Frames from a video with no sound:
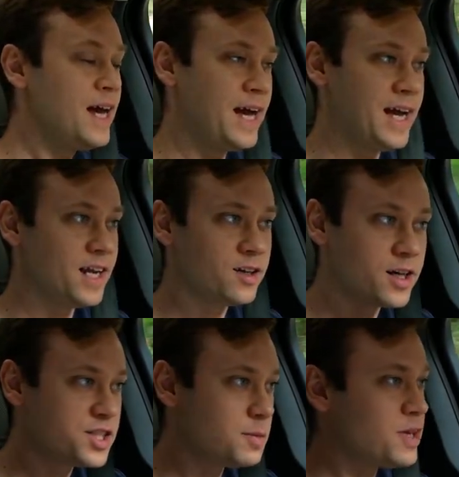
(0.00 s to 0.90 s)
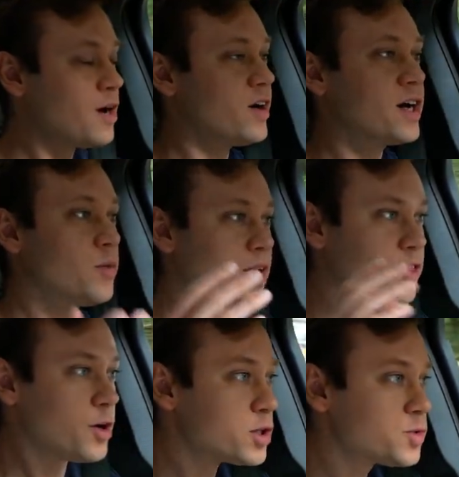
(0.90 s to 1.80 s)
and got shipped out right away,
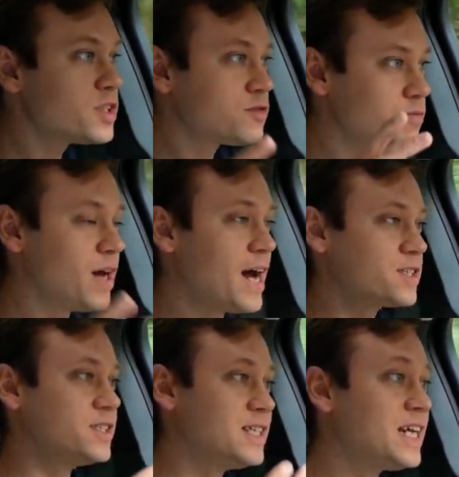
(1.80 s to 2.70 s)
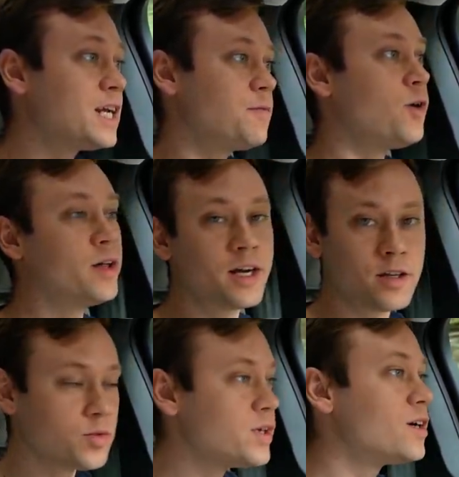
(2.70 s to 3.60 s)
those ones actually did end up falling
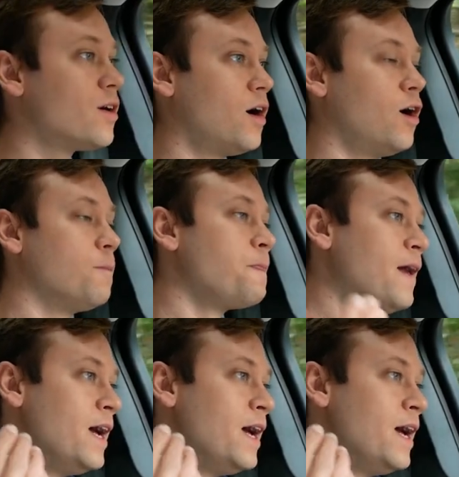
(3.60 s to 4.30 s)
under the recall.